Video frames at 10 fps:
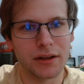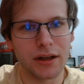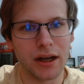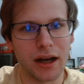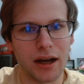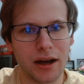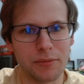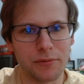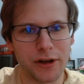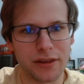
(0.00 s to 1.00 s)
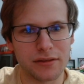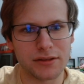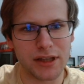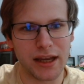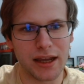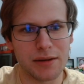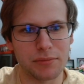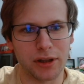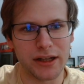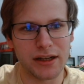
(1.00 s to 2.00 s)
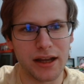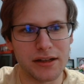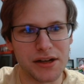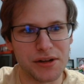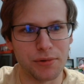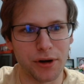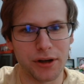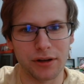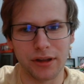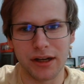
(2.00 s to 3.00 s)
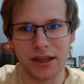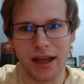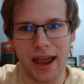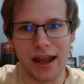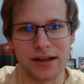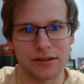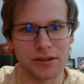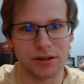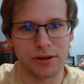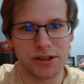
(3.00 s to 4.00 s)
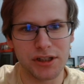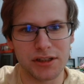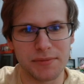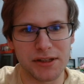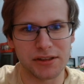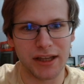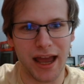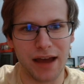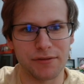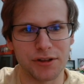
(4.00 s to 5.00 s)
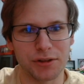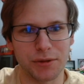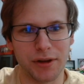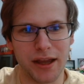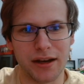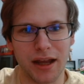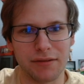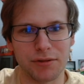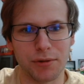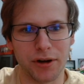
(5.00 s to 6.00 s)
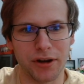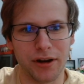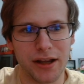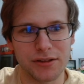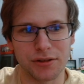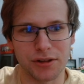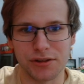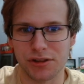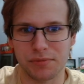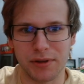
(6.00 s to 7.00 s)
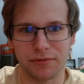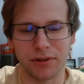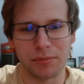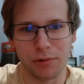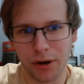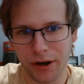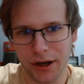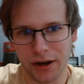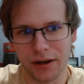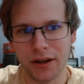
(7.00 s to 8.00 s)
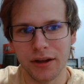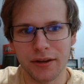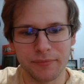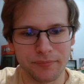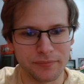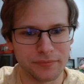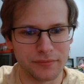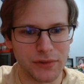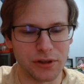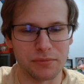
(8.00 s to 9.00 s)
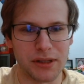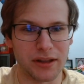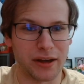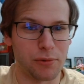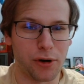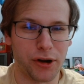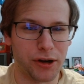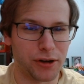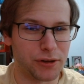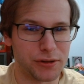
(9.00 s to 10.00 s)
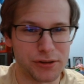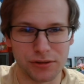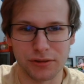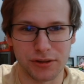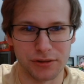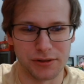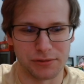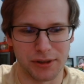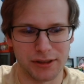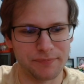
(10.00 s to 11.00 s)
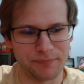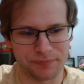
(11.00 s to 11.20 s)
With Sangan, Blade Knight, DD Warrior Lady, and Dekoichi. It's basically half a turbo hand, half a warrior hand, so it could just be Flip Warrior. Could be like Warrior Go Control too as well.